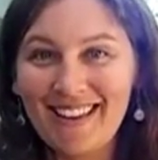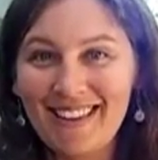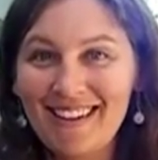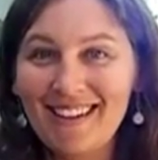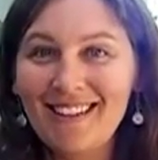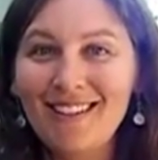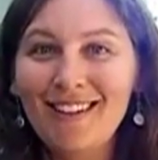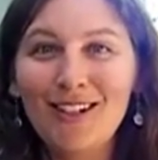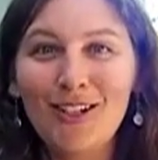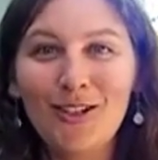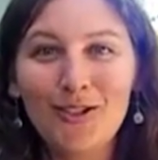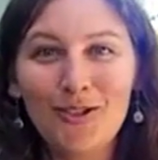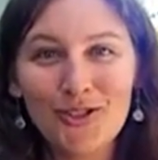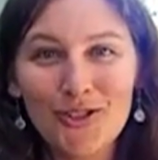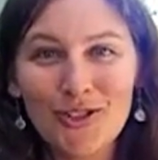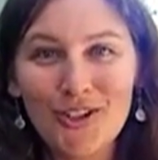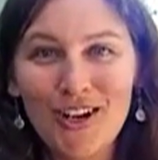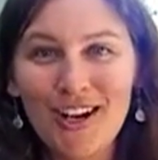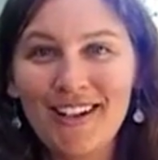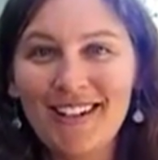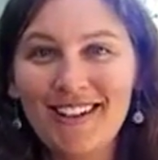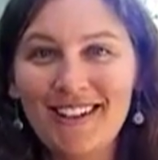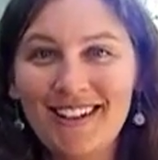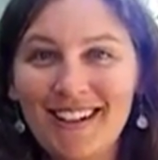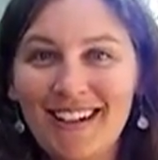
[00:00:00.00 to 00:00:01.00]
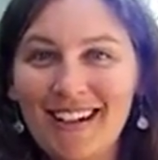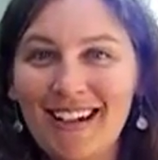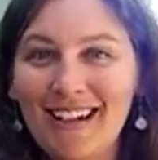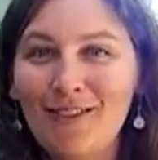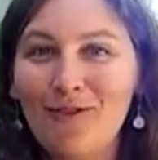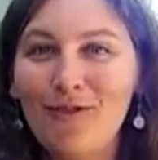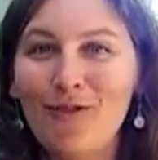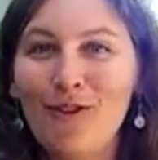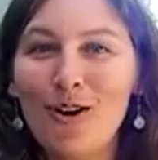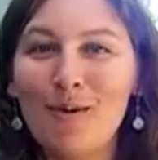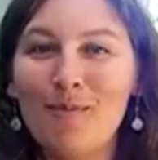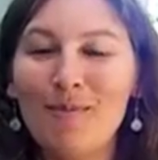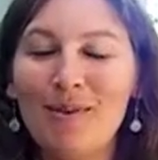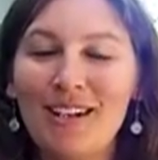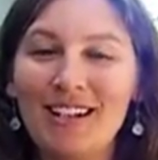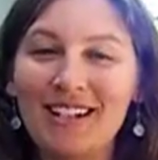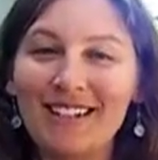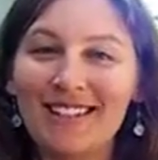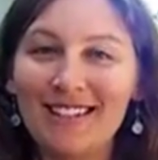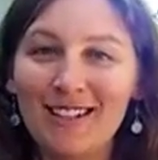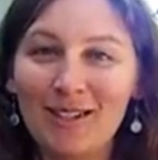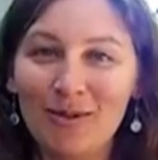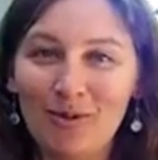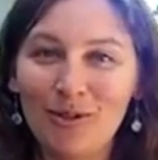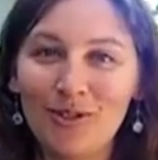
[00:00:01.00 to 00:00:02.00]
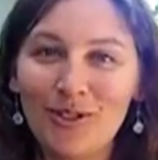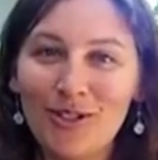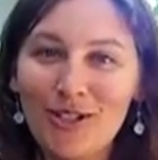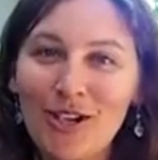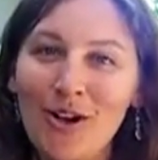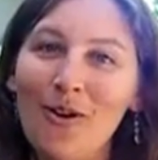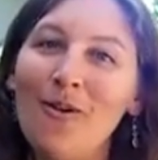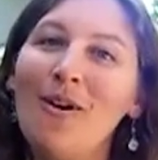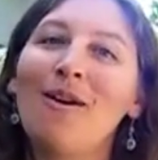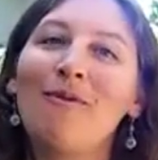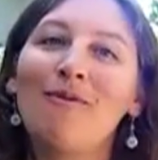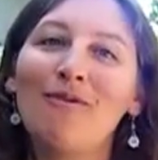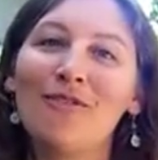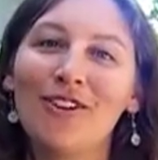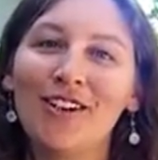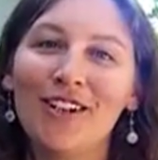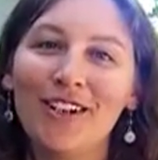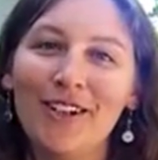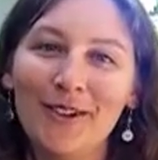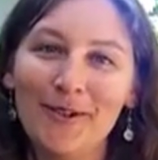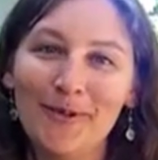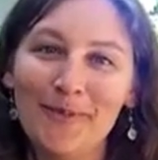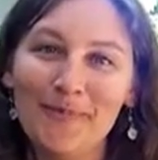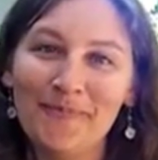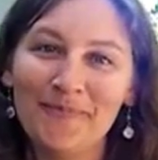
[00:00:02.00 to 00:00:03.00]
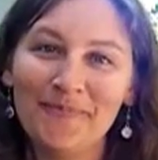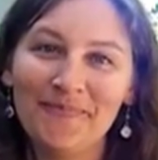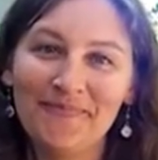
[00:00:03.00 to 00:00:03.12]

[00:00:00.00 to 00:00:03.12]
thing that you traded it in for, because it will show up for you.